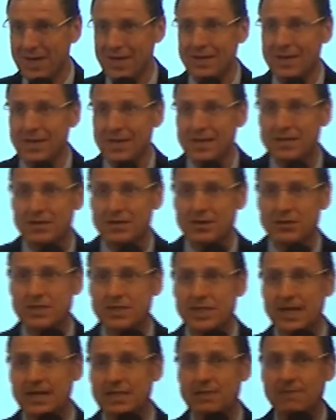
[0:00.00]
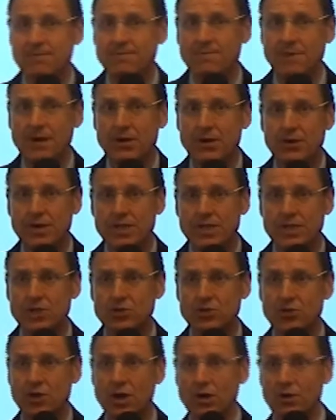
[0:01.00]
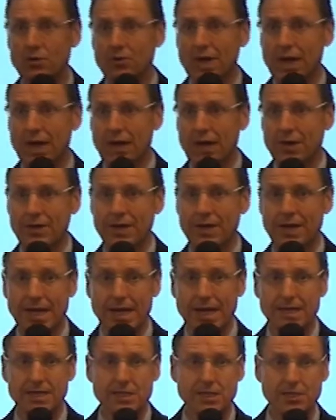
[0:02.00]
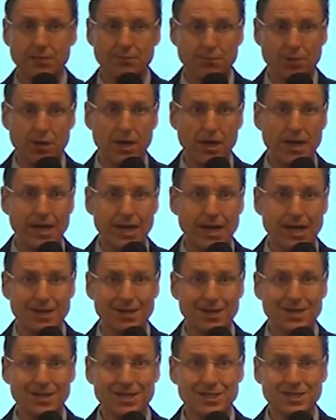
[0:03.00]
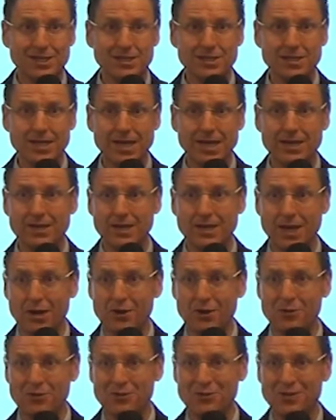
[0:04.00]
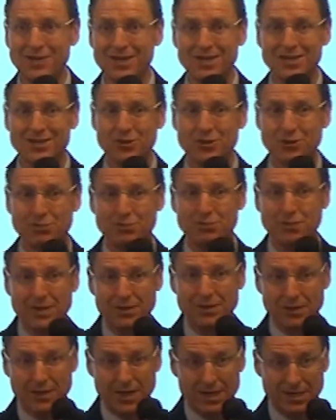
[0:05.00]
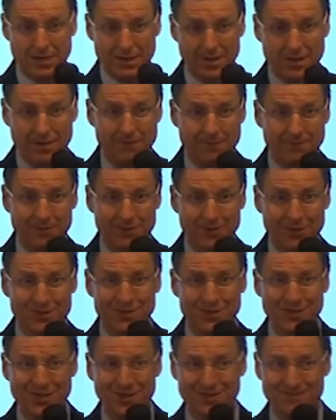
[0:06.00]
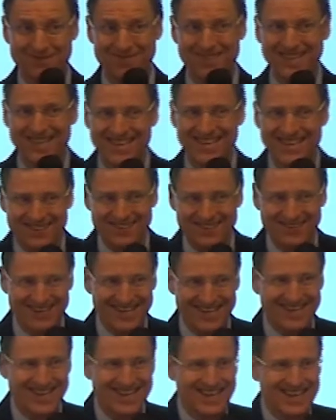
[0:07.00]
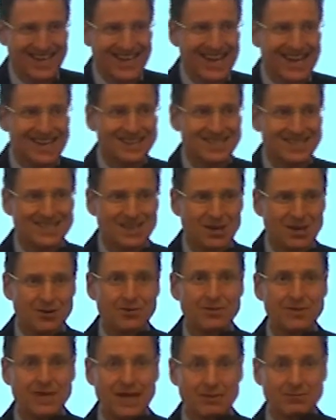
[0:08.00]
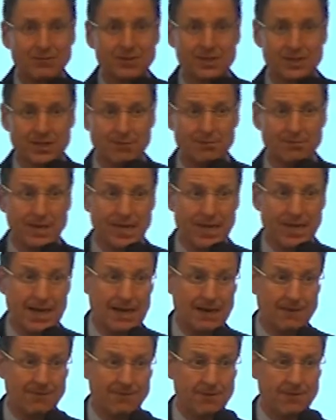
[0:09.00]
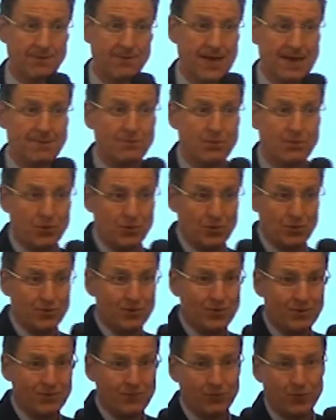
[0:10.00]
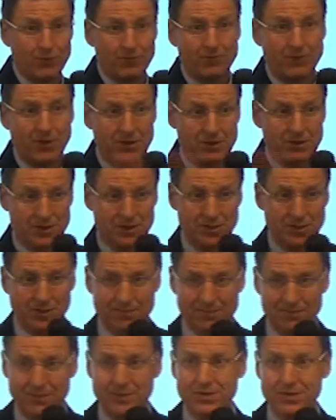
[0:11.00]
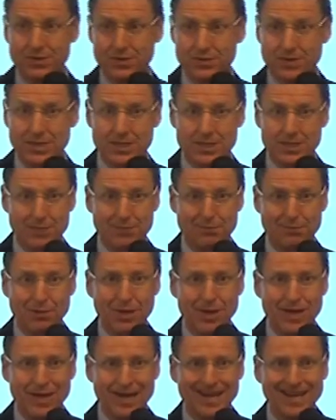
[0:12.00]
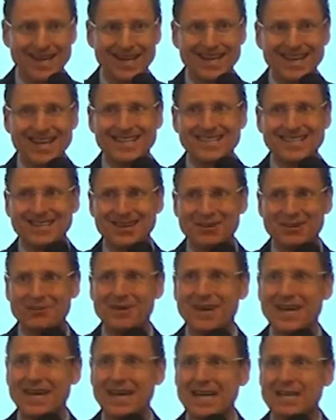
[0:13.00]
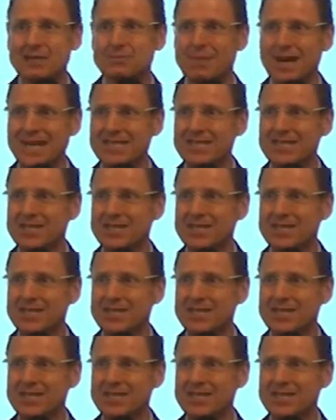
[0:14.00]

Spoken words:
Okay? So it takes a very strong owner and supplier to say no to a big guy like Foxconn. All right? And so that was on behalf of Apple through Foxconn to this supplier. So as